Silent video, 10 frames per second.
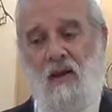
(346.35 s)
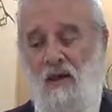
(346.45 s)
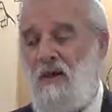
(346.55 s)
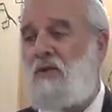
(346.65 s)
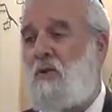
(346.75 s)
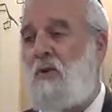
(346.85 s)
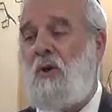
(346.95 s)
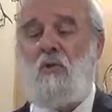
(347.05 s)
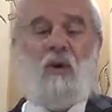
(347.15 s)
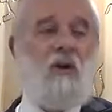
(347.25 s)
It is to a
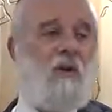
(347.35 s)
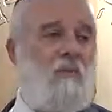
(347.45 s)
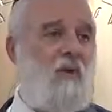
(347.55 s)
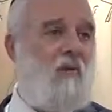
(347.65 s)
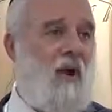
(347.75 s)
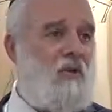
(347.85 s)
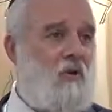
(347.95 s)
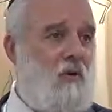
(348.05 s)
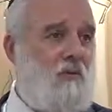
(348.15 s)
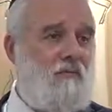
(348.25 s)
degree going to be
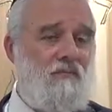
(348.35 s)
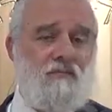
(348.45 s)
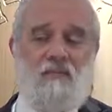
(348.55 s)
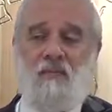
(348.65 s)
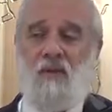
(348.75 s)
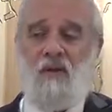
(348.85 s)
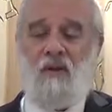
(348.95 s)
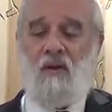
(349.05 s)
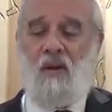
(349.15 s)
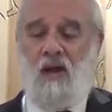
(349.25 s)
rational,
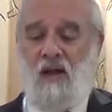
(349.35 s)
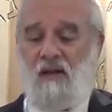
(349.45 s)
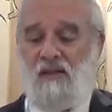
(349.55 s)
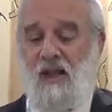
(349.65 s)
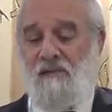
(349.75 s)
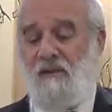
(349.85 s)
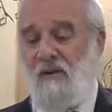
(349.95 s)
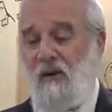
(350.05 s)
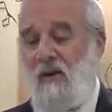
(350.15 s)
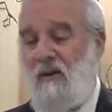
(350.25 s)
and it's
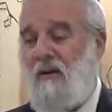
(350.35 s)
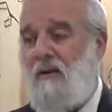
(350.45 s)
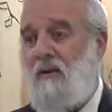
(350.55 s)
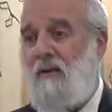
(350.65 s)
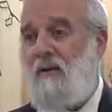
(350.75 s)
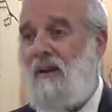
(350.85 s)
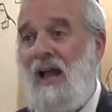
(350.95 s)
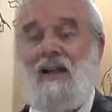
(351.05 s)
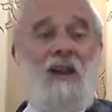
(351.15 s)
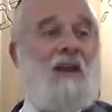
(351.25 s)
definitely
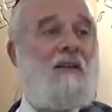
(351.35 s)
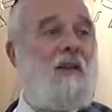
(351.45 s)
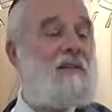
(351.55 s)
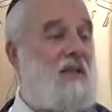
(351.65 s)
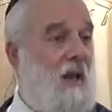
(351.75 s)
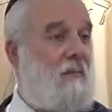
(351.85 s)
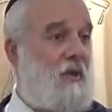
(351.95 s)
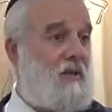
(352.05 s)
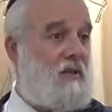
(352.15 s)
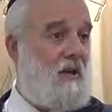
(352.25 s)
not like the
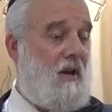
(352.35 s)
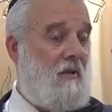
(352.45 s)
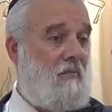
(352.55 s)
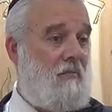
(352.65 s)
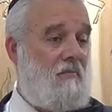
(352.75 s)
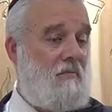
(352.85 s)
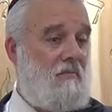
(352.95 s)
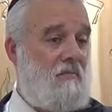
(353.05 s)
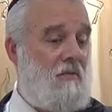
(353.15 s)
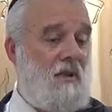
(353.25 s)
skeptics claim
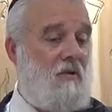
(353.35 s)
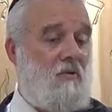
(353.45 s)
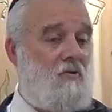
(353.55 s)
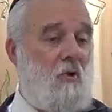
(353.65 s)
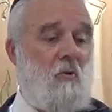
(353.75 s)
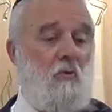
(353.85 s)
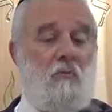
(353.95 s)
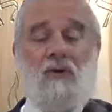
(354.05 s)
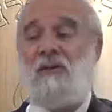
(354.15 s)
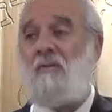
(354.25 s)
that there's no
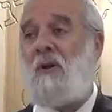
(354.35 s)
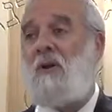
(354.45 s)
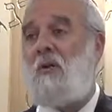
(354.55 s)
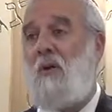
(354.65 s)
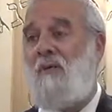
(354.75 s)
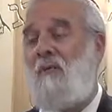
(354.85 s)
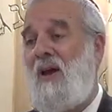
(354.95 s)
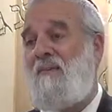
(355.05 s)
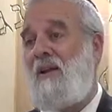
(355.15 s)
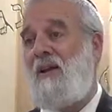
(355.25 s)
possibility to ever
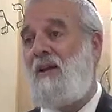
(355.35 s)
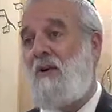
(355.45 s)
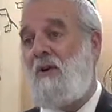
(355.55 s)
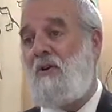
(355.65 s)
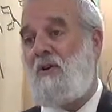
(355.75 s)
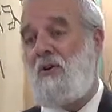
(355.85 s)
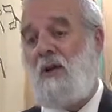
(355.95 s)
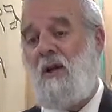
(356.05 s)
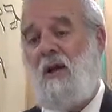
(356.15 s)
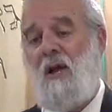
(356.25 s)
have any knowledge.
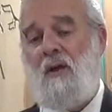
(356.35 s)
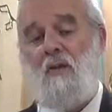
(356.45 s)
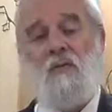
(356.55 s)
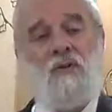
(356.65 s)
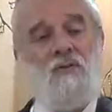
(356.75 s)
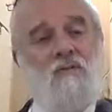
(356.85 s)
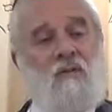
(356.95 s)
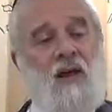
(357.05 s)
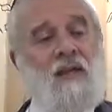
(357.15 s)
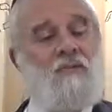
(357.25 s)
And the reason for
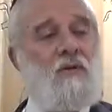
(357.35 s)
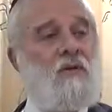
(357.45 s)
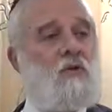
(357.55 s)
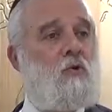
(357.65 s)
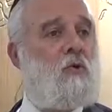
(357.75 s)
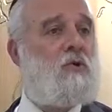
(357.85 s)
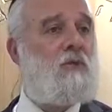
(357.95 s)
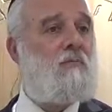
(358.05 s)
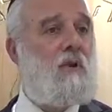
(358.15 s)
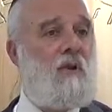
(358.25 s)
that is because
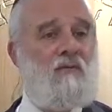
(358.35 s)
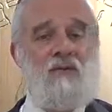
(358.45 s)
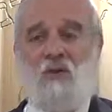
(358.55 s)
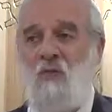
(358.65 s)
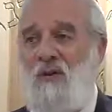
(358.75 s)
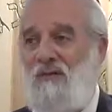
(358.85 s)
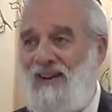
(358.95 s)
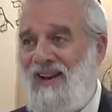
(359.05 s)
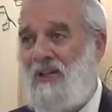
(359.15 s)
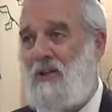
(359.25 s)
Judaism believes in
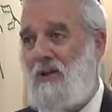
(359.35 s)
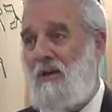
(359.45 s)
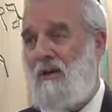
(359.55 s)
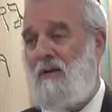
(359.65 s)
revelation.